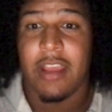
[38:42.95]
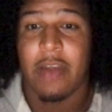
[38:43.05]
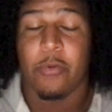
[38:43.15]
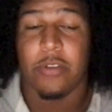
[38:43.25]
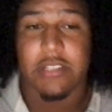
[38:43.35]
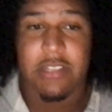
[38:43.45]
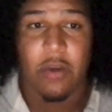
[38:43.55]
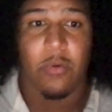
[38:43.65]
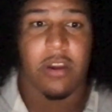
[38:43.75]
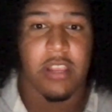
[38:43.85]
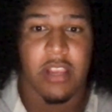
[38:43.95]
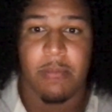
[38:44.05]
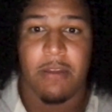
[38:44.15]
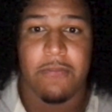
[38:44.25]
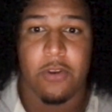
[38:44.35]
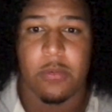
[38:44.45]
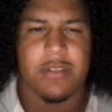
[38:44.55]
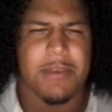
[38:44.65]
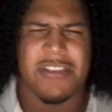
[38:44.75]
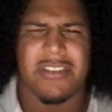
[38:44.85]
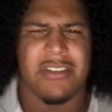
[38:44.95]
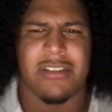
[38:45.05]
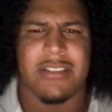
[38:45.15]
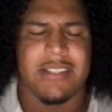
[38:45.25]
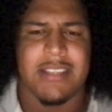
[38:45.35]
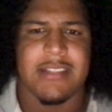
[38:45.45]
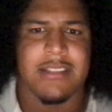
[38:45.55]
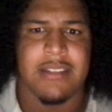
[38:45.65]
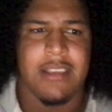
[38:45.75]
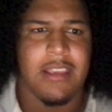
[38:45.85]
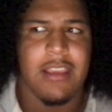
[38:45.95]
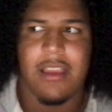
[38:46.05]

I will start working on my form, especially during the season.